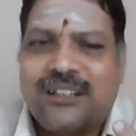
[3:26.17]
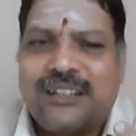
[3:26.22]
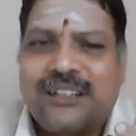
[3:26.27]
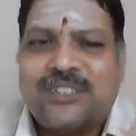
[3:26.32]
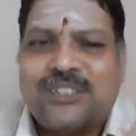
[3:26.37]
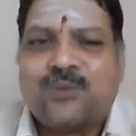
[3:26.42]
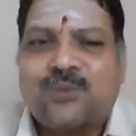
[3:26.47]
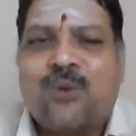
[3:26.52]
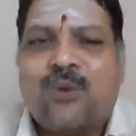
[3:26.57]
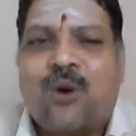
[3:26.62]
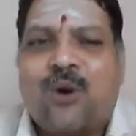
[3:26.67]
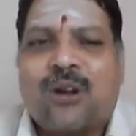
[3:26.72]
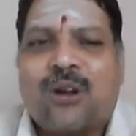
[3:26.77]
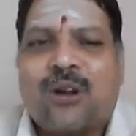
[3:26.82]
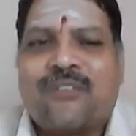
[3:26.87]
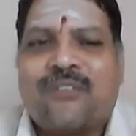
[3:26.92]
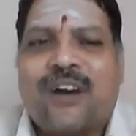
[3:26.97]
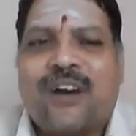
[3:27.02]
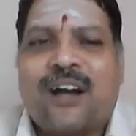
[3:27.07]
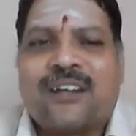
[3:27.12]
its mode
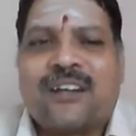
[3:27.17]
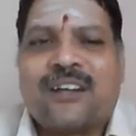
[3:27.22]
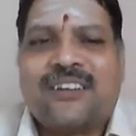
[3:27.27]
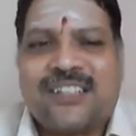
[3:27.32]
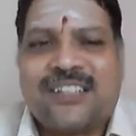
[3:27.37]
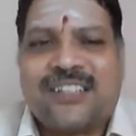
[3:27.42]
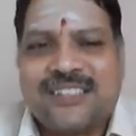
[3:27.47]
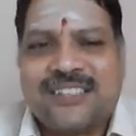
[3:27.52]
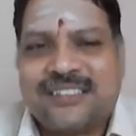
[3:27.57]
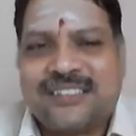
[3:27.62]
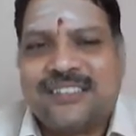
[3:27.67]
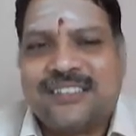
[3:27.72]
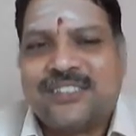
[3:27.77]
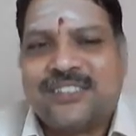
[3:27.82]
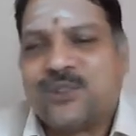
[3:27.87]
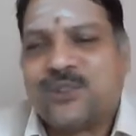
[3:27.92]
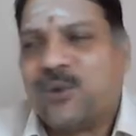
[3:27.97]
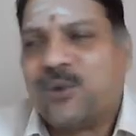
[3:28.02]
of occurrence is